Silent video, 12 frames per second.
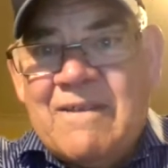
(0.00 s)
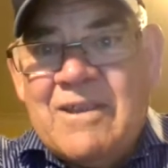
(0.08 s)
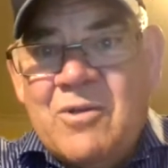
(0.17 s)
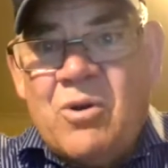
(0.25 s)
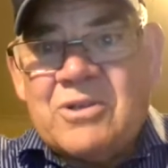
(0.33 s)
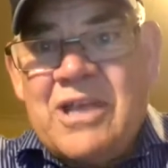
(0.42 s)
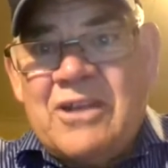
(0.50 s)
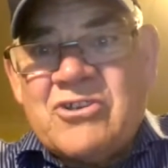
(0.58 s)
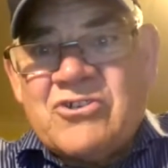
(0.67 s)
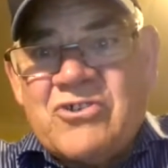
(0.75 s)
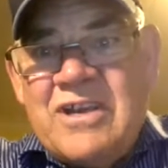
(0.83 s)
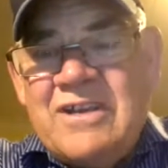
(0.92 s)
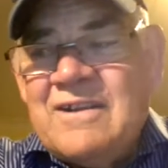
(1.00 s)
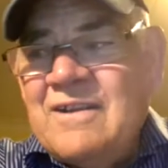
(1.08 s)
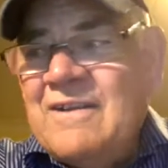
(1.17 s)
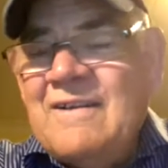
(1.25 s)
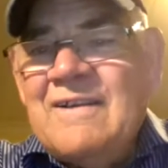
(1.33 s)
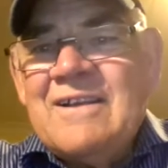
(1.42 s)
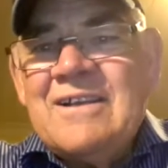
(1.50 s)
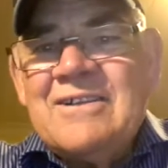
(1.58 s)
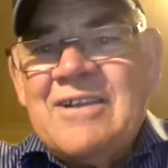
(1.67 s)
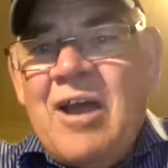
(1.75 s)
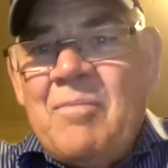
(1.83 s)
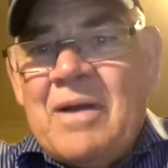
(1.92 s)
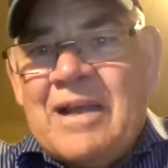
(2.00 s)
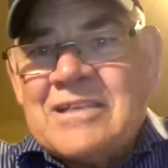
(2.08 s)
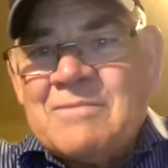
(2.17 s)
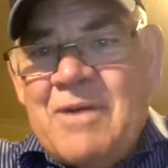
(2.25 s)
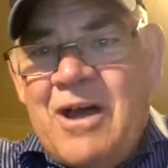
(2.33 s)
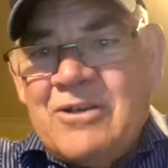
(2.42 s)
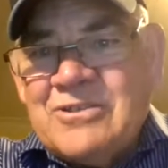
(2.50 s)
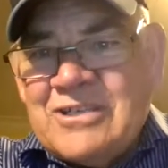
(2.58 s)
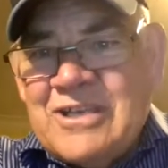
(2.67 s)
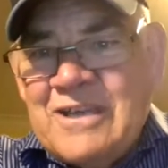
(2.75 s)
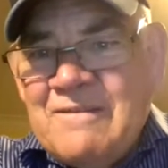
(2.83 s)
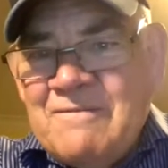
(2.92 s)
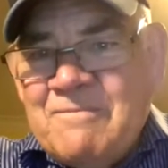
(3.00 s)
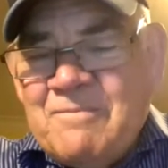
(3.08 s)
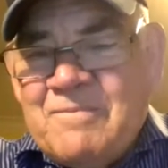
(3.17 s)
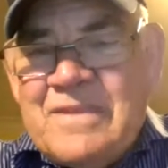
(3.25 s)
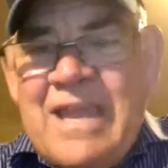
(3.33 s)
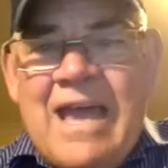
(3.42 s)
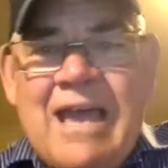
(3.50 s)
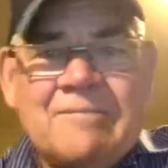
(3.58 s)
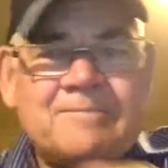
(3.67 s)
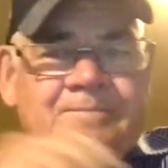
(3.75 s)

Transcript: You walk down the street, no bugger smiles at you. Nah.